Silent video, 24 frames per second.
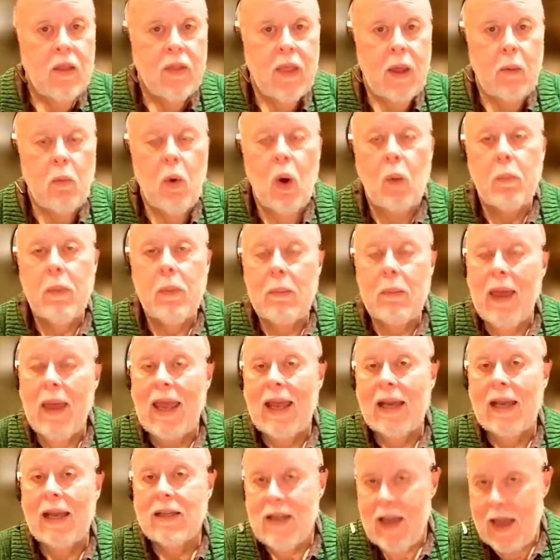they won't be
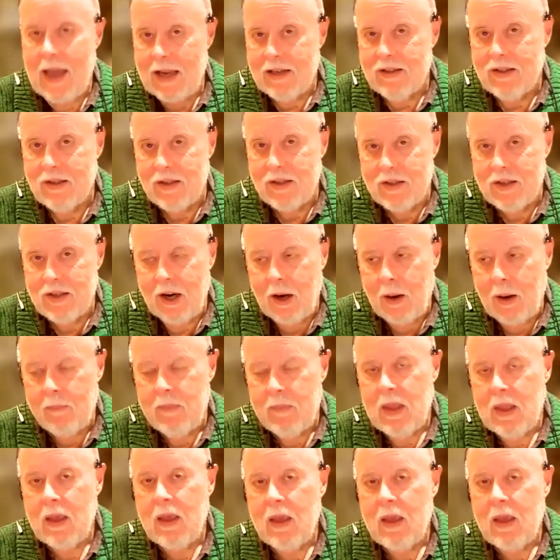paying taxes here.